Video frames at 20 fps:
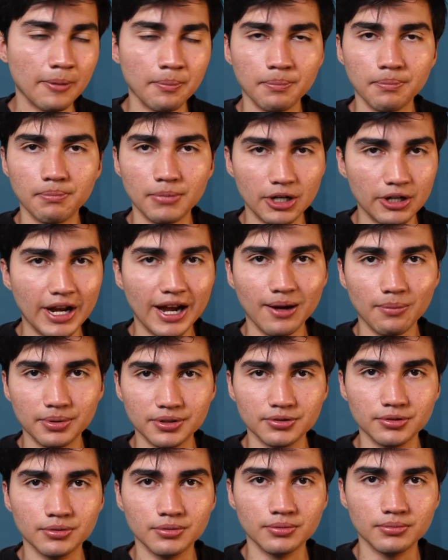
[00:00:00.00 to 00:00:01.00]
I'm very
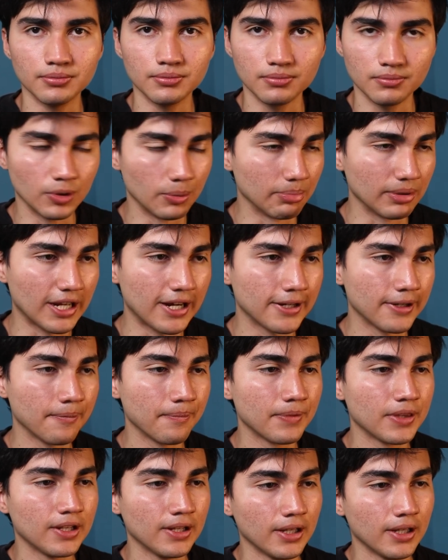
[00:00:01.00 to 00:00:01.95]
happy to reply.